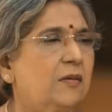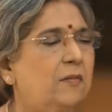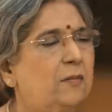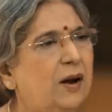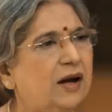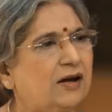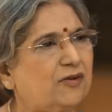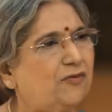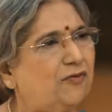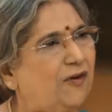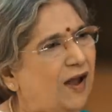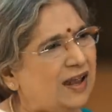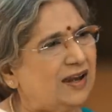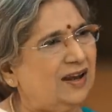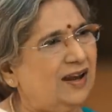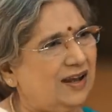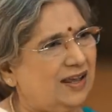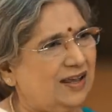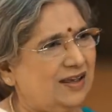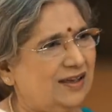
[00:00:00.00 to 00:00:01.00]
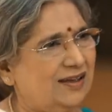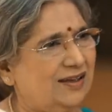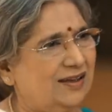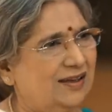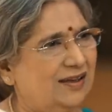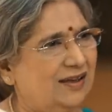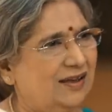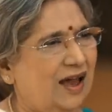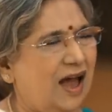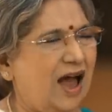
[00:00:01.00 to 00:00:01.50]
But finally,
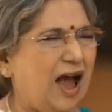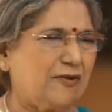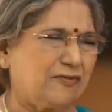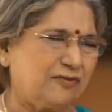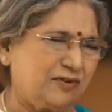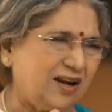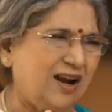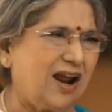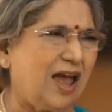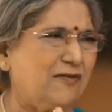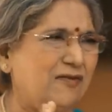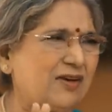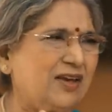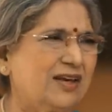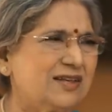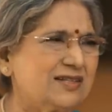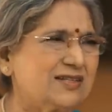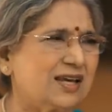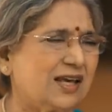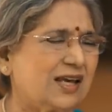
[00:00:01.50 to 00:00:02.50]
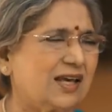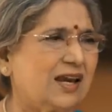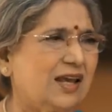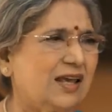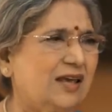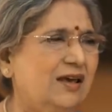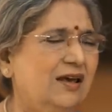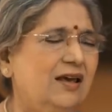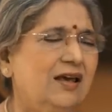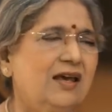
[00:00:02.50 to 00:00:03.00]
after having his degree,